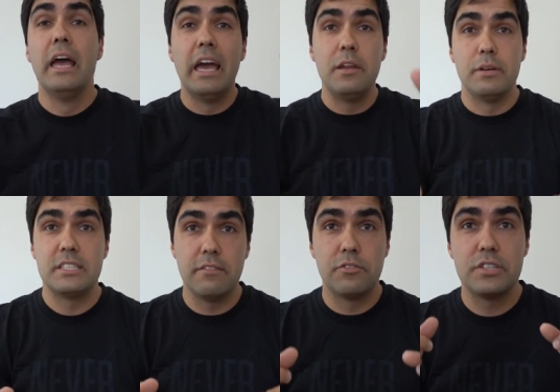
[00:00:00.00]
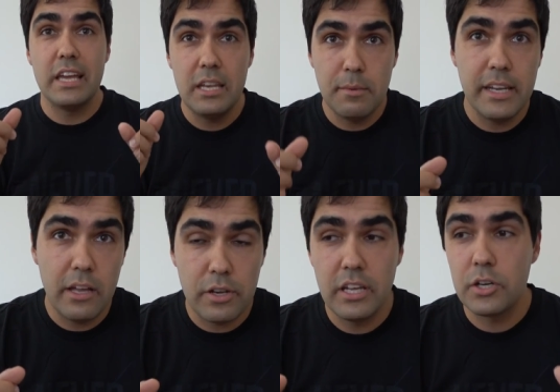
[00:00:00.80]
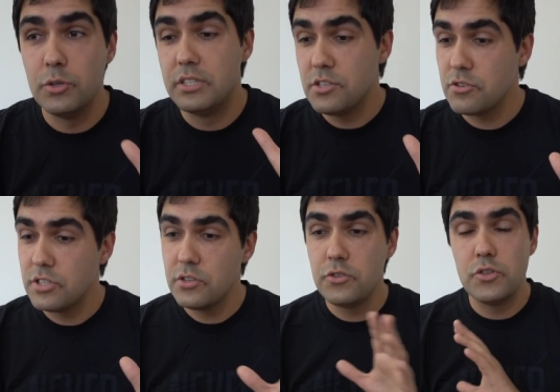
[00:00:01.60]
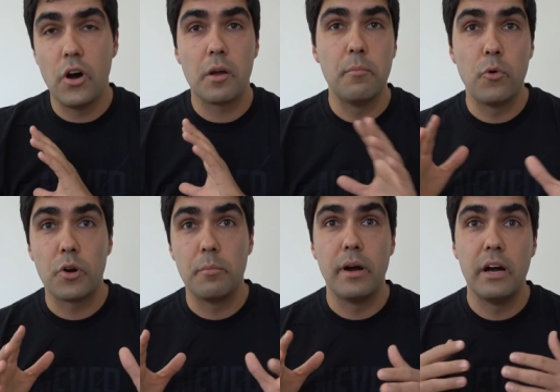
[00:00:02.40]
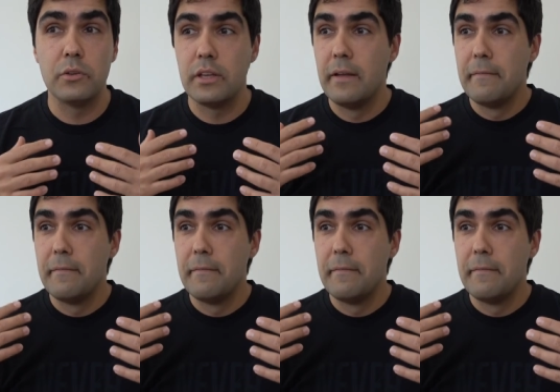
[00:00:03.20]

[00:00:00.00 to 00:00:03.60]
Anyways, if there's anybody out here who's interested to talk more about